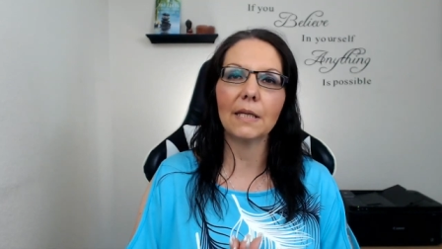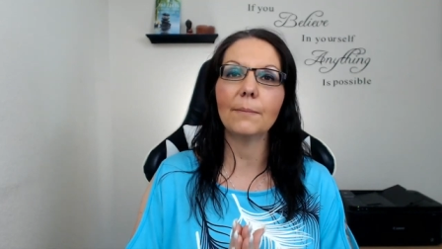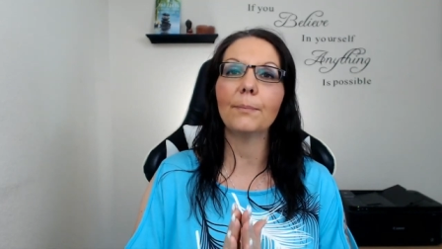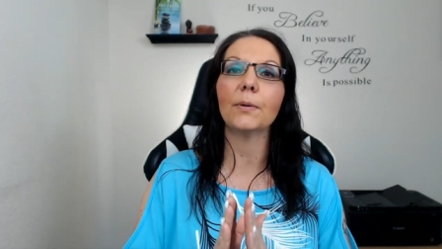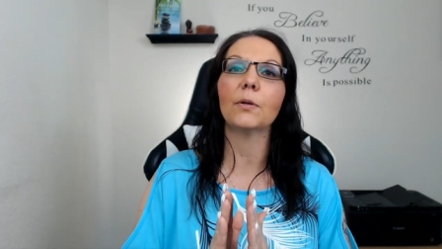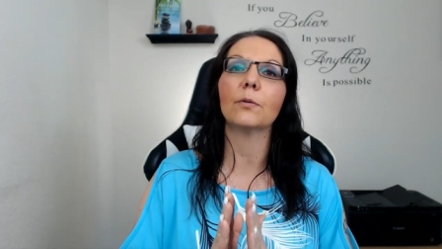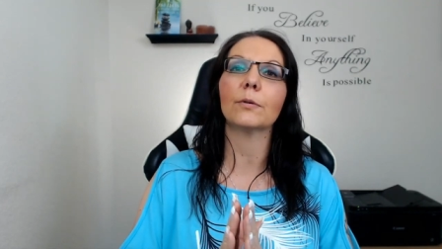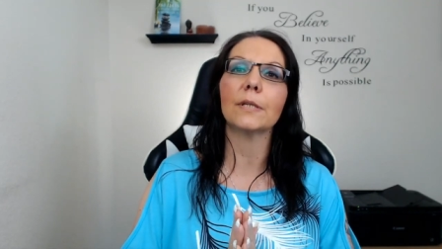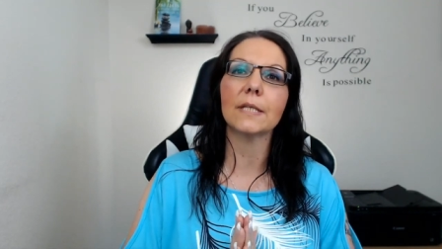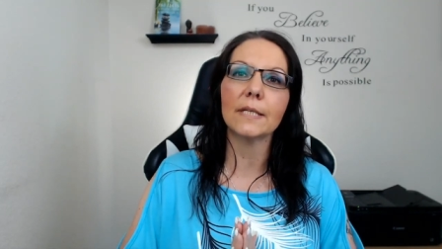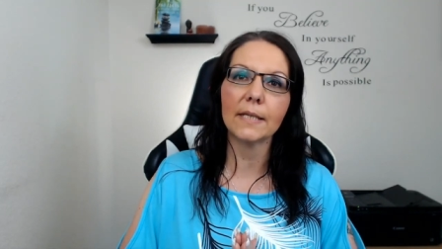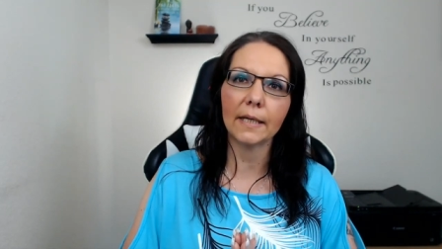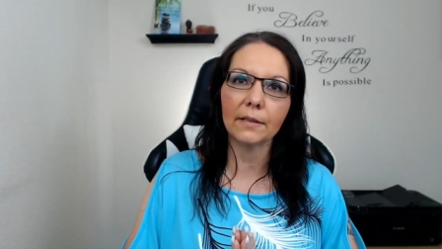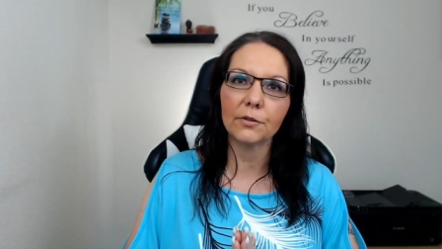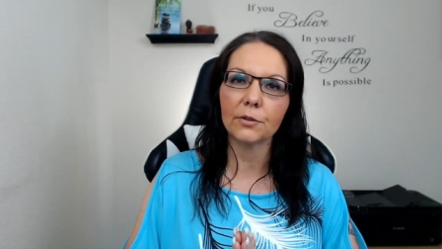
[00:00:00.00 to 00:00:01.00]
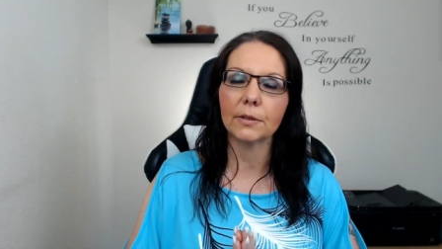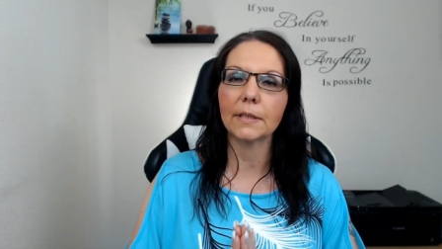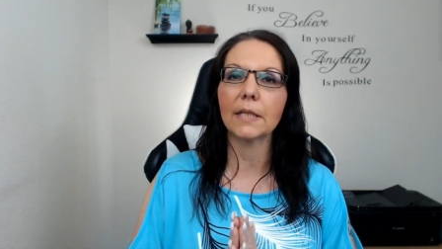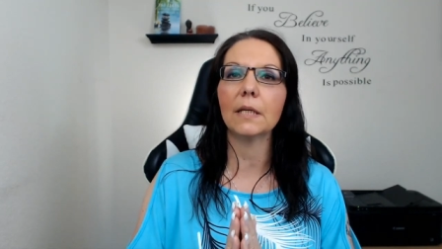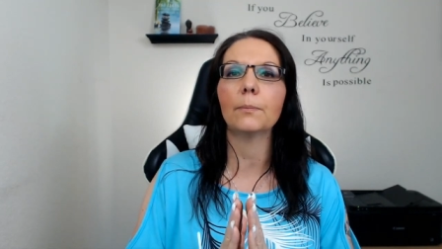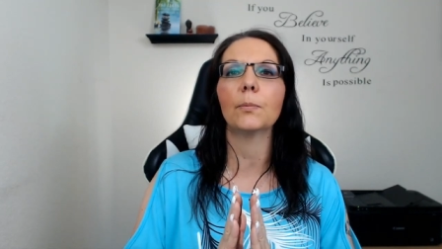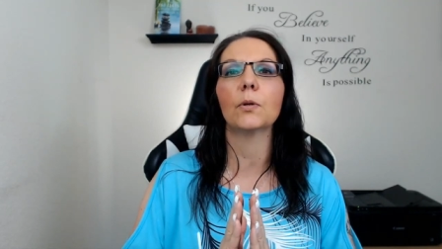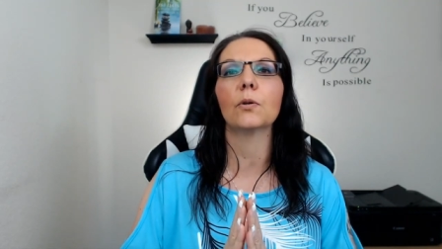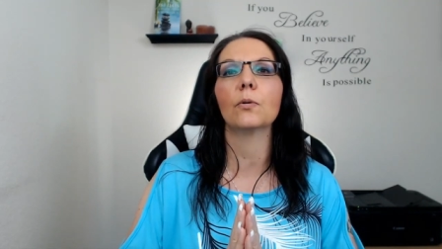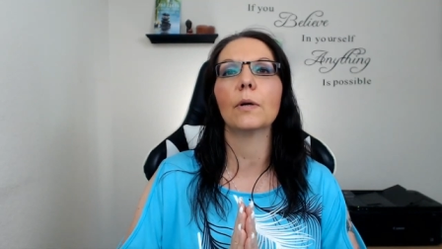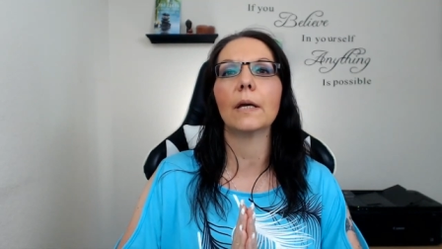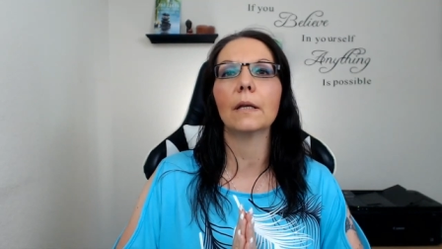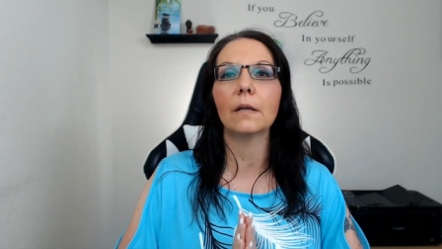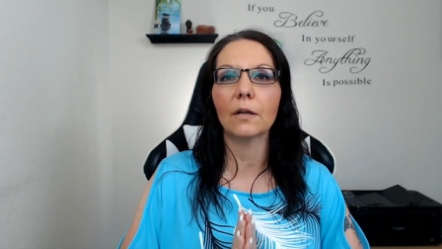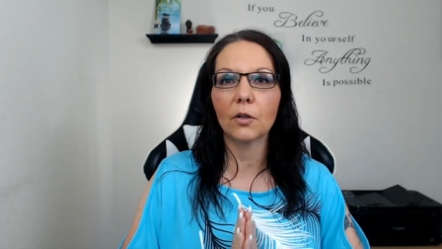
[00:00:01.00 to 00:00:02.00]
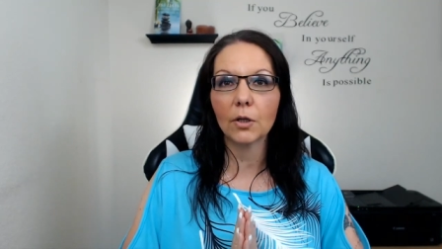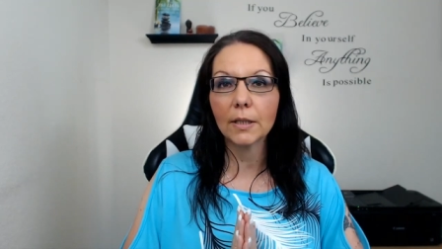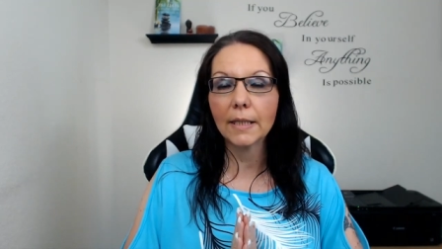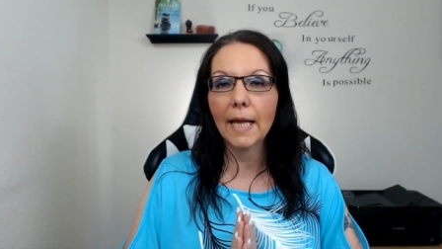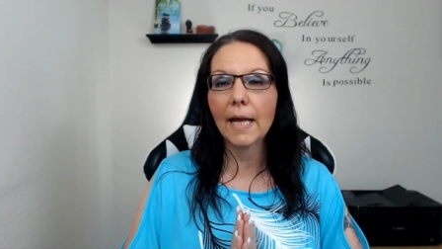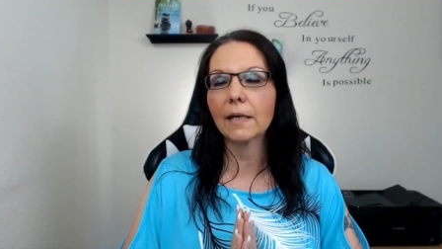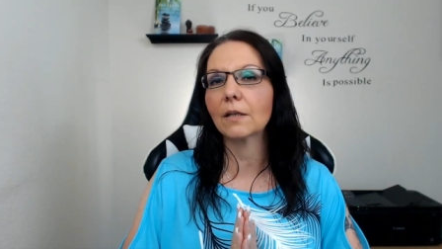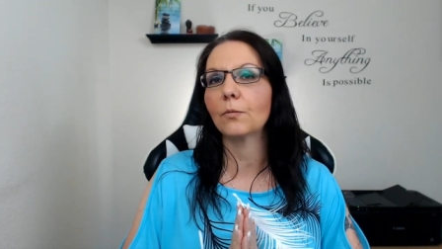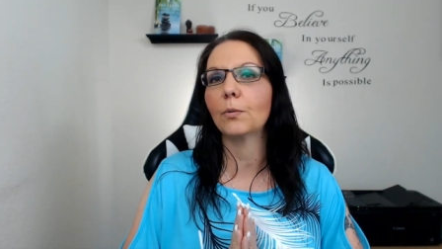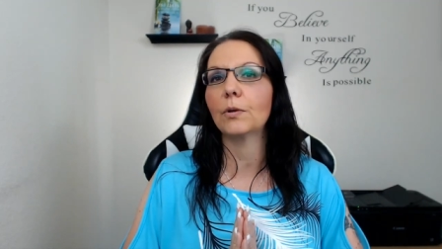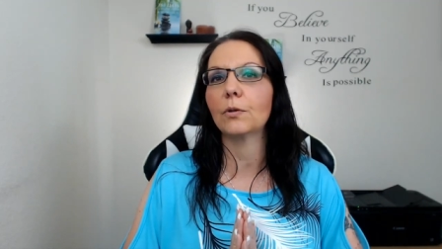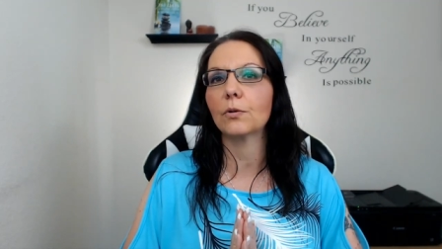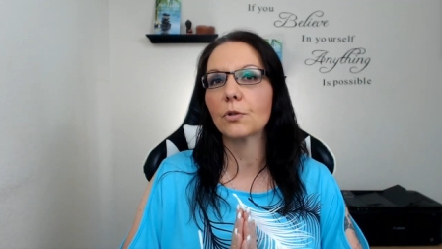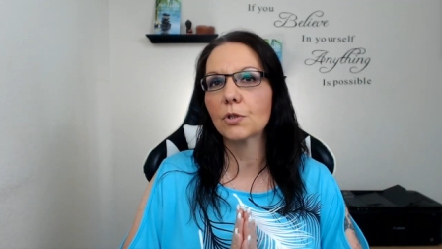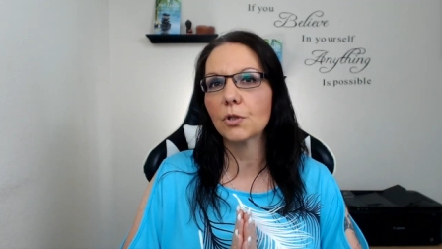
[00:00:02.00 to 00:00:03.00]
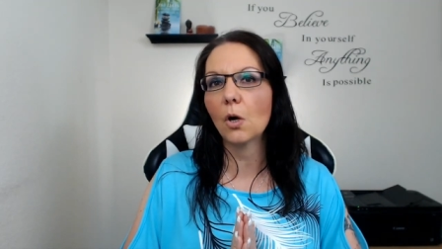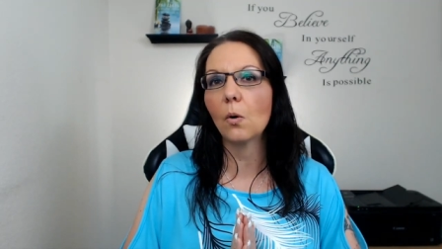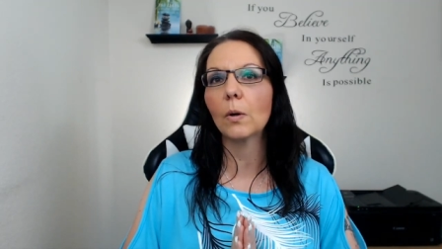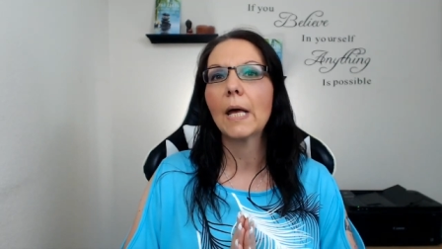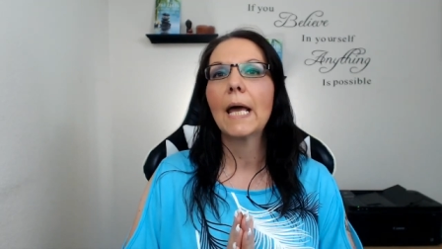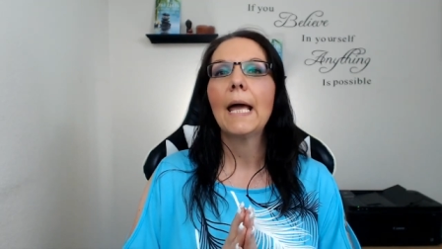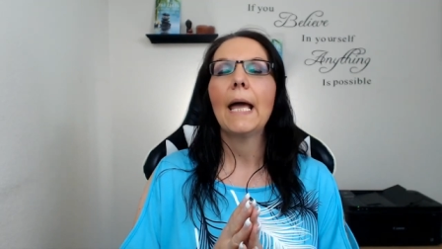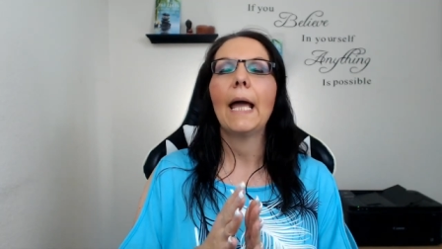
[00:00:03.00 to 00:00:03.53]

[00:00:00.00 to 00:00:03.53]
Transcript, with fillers: keeping you centered, keeping you in connected with your soul.